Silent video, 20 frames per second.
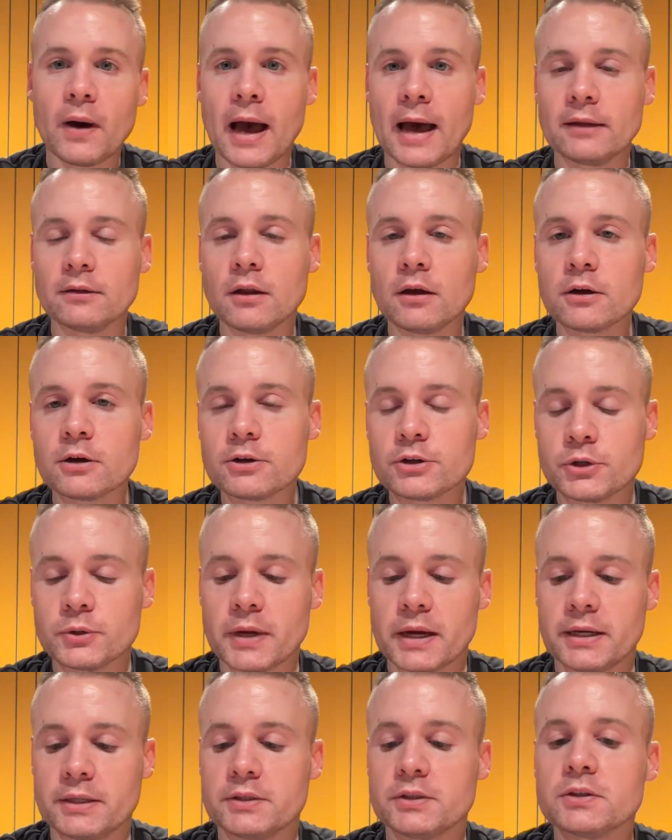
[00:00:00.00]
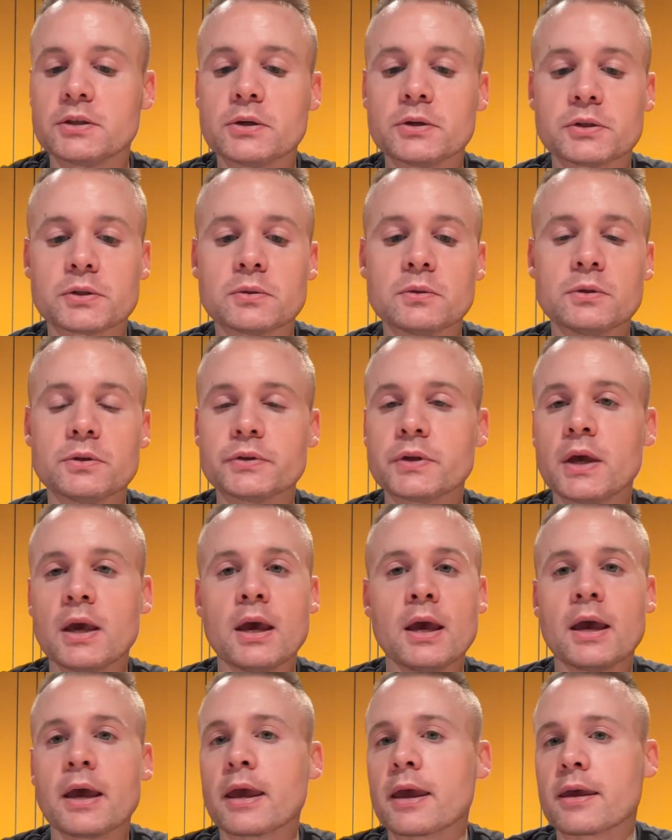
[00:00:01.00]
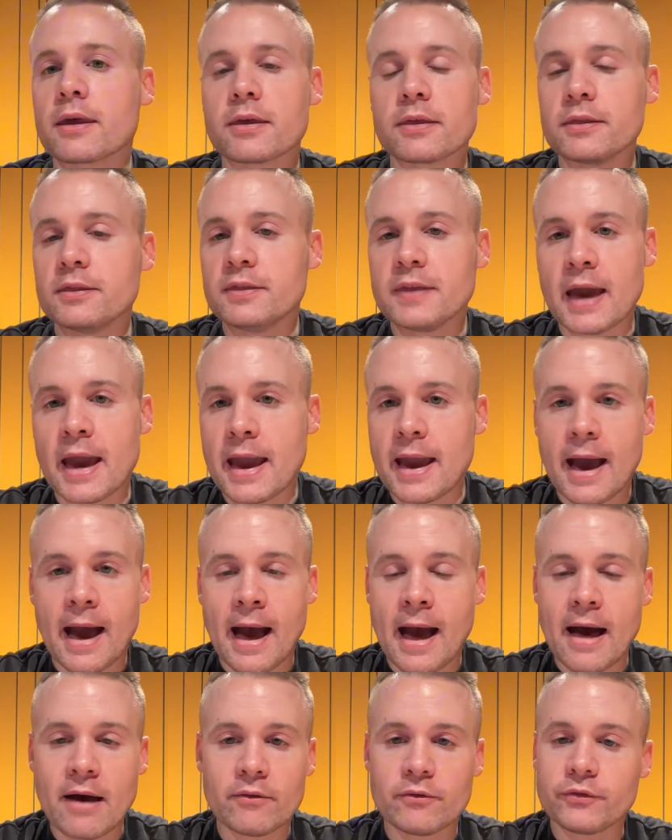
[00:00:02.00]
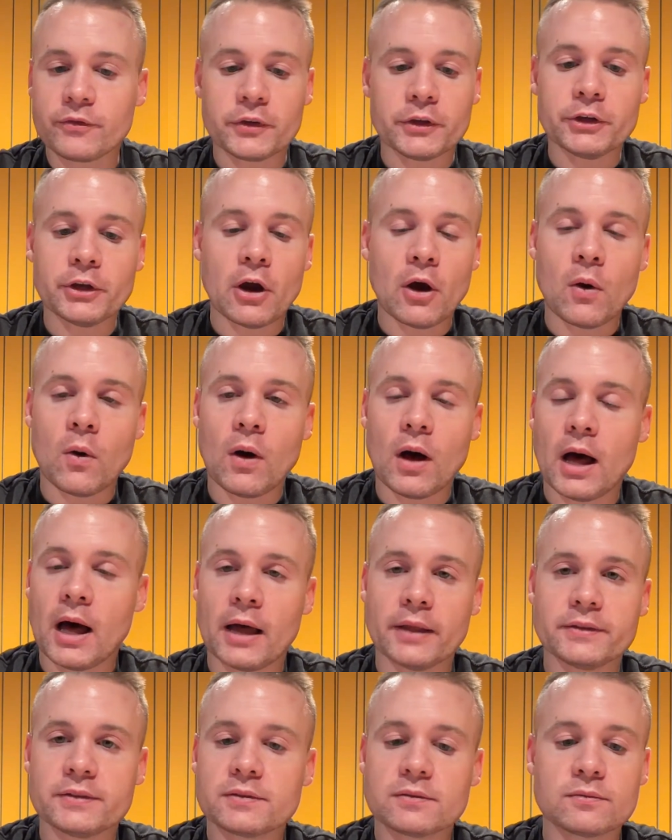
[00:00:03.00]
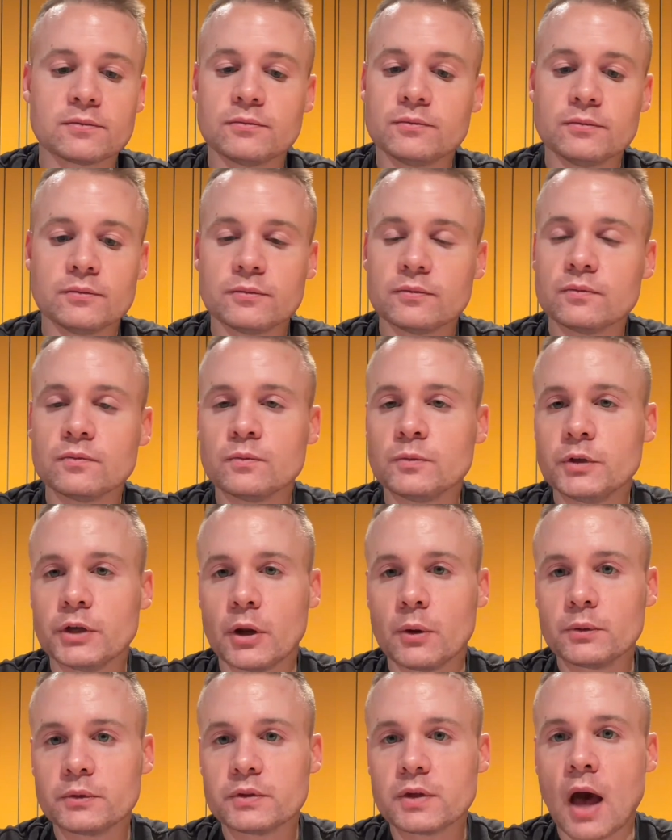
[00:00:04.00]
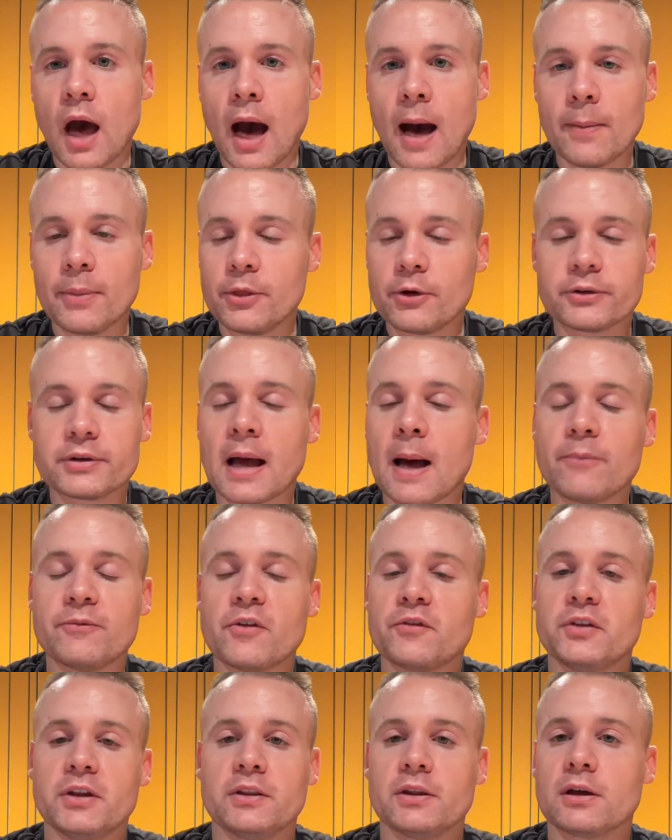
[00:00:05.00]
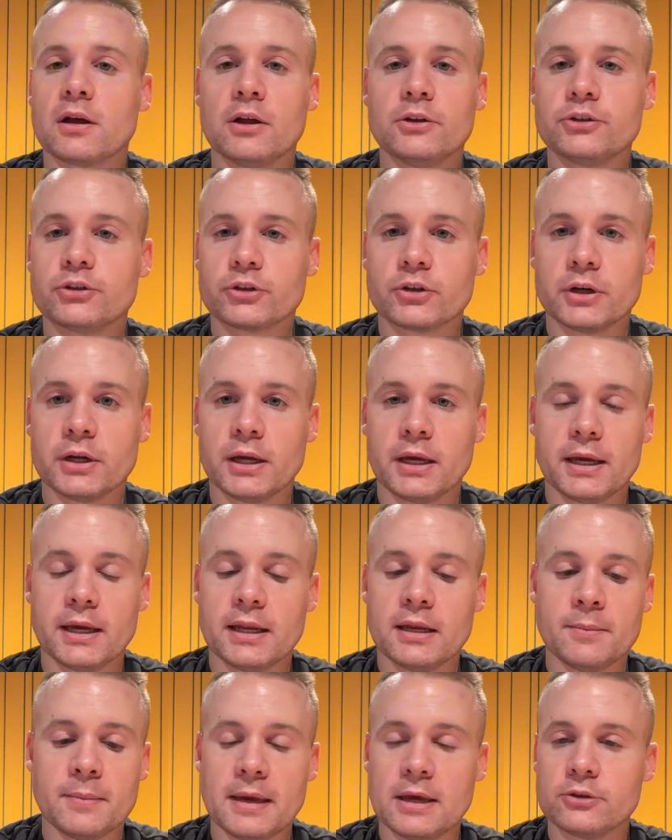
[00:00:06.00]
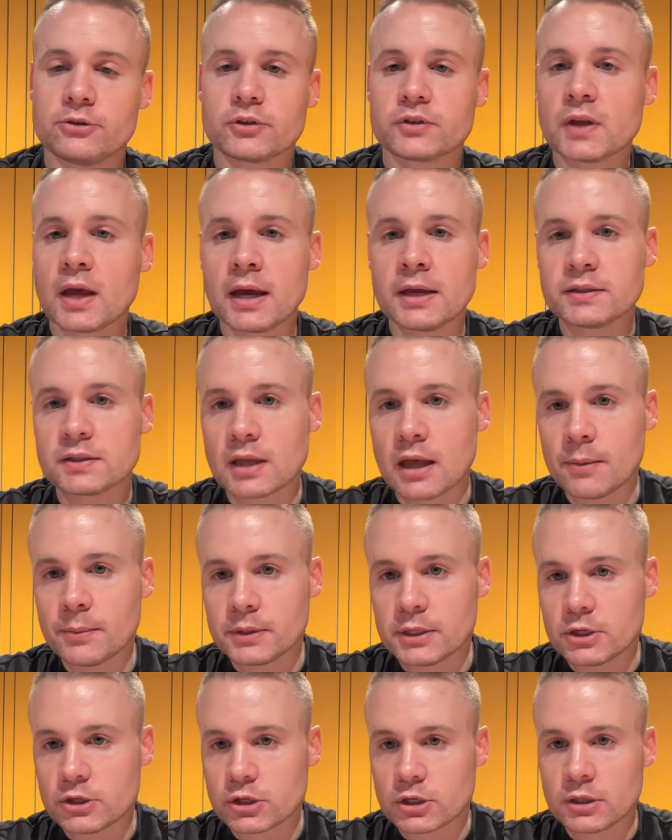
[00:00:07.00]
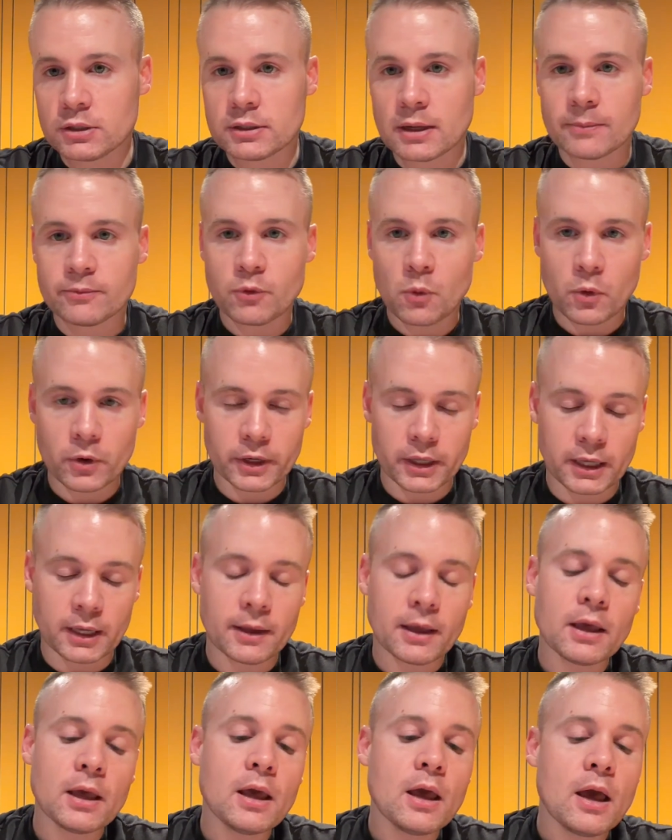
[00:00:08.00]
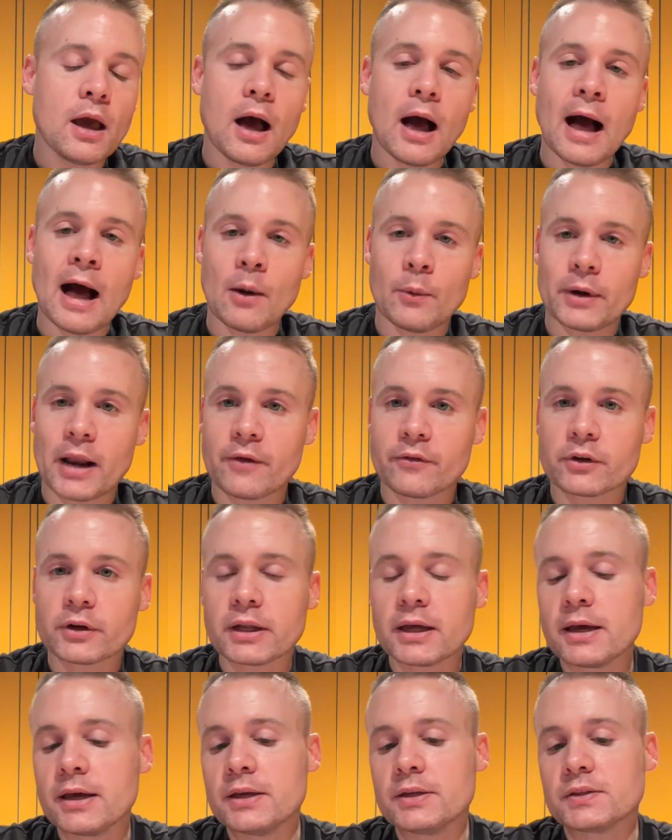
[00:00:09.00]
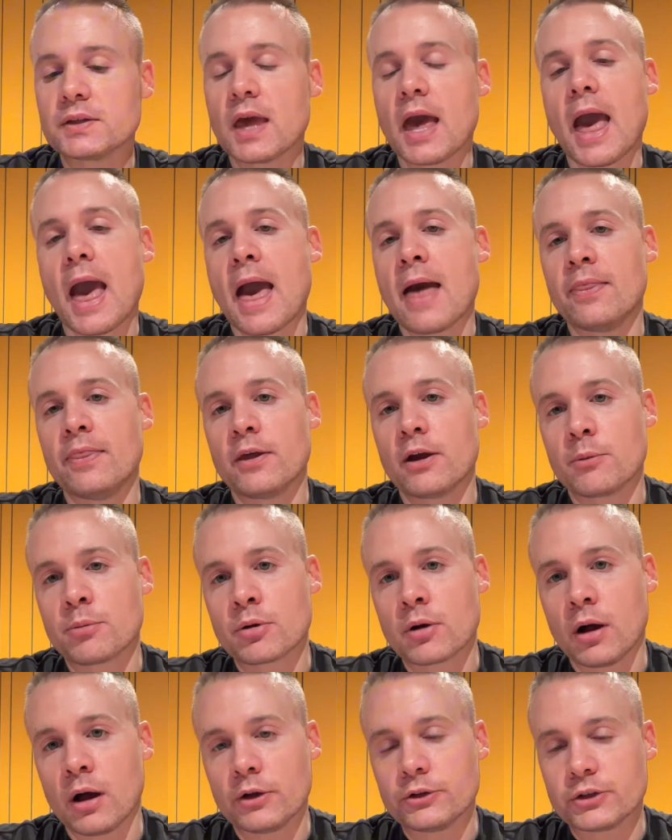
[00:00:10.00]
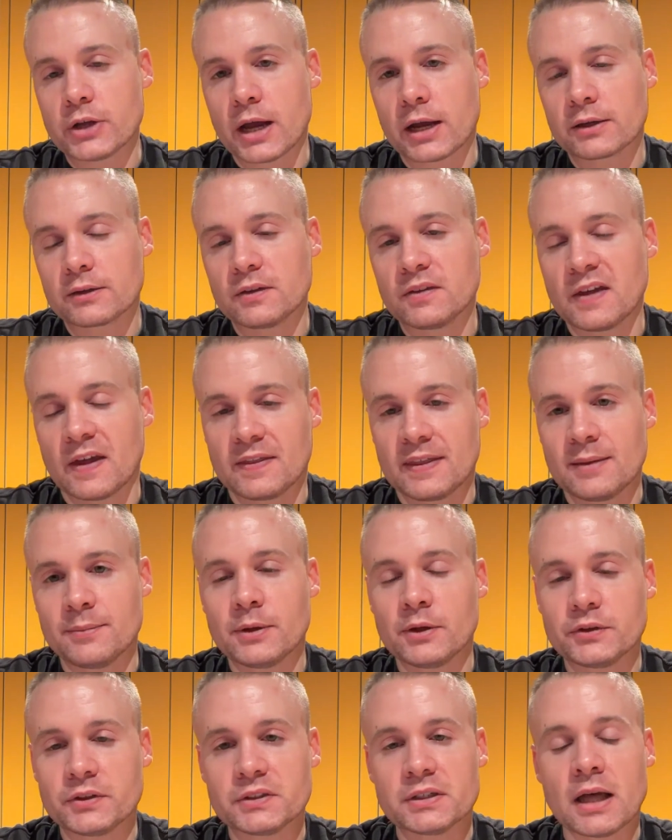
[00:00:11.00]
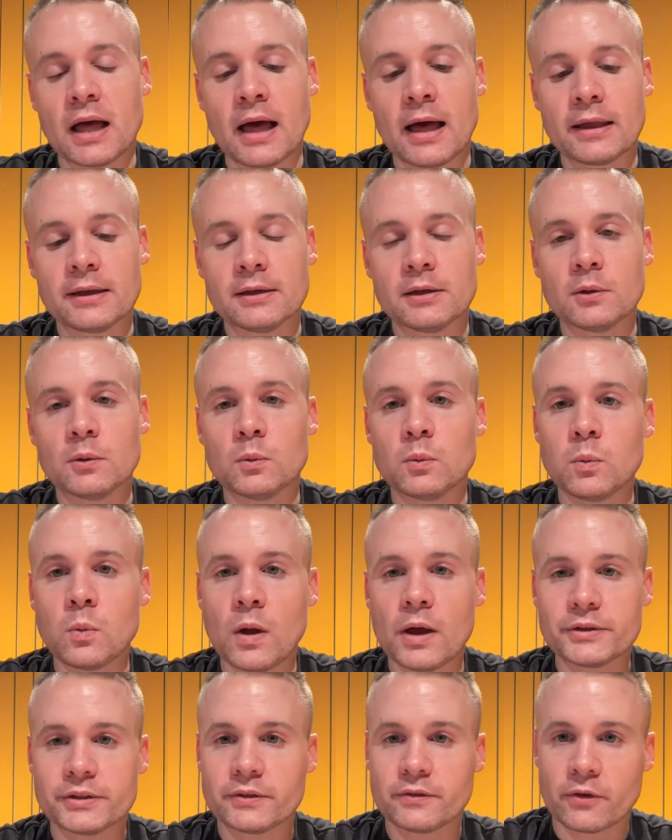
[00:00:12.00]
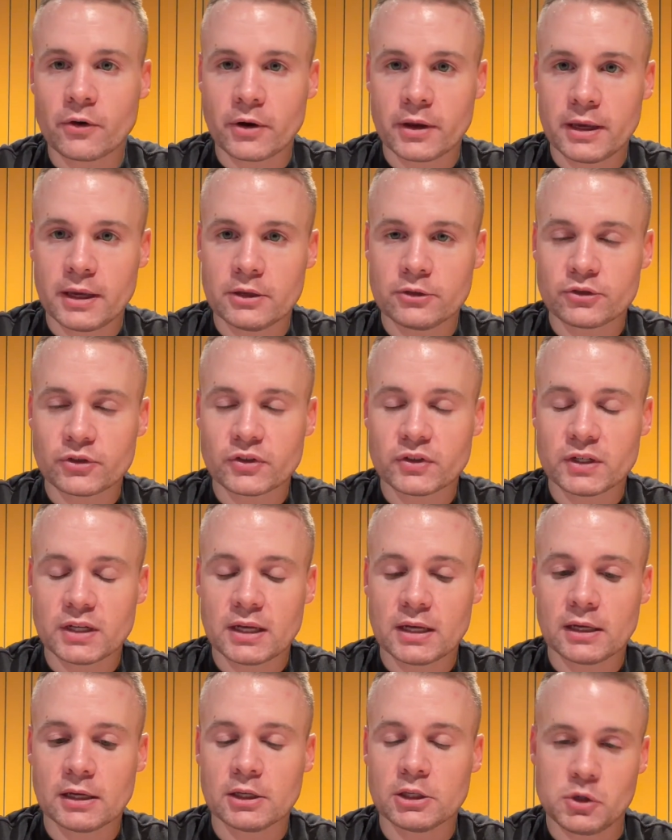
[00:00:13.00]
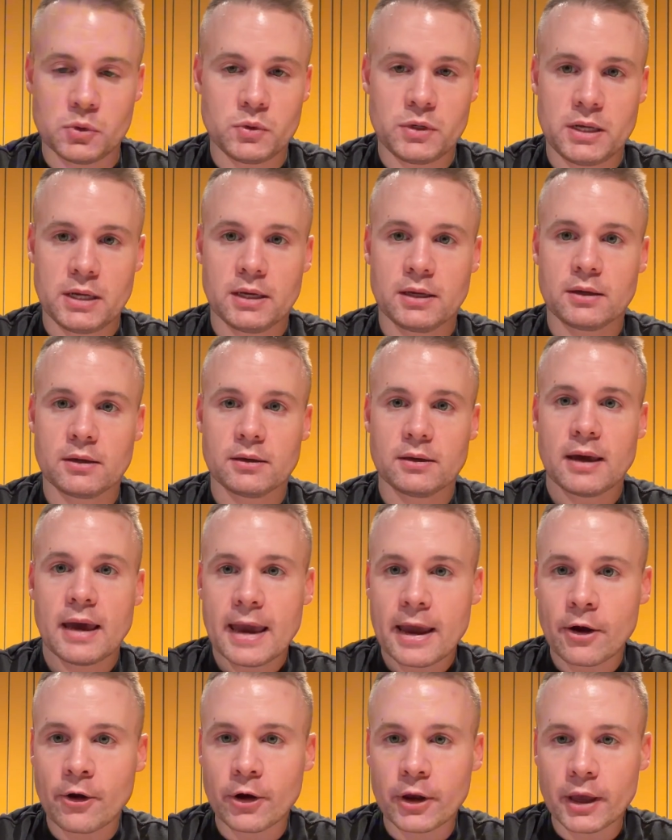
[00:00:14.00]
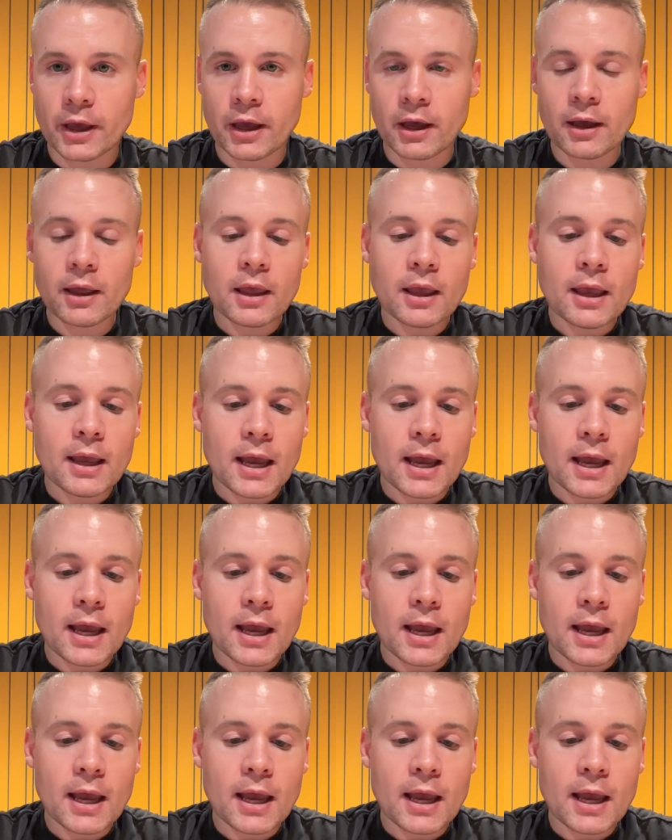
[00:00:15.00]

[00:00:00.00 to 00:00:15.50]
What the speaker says: at large who get into those schools, they have, they're top 50 in the country in a major science competition, top 40. whatever it is, and their project that they built it on was a very interesting, unique area.